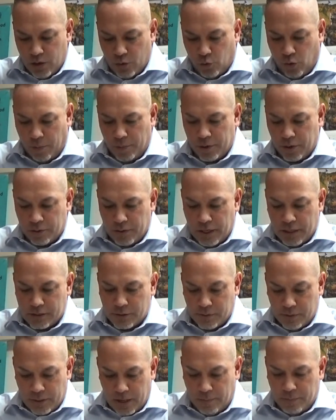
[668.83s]
Criminal
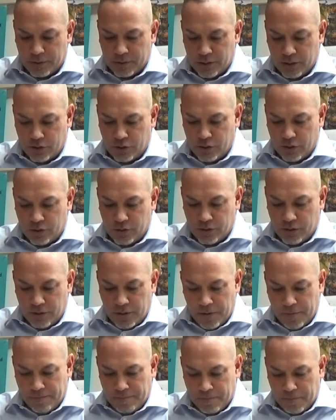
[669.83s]
depositions
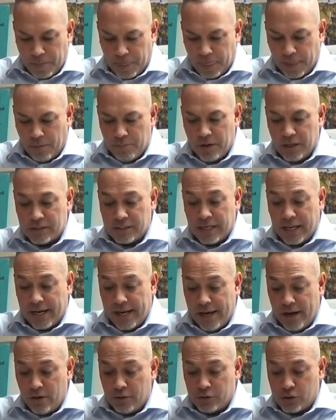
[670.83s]
must
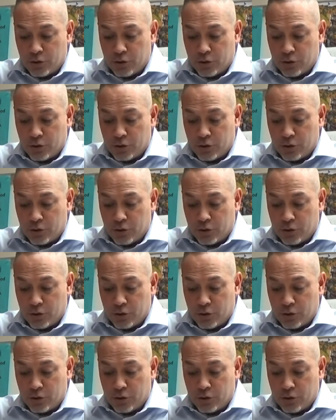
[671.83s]
adhere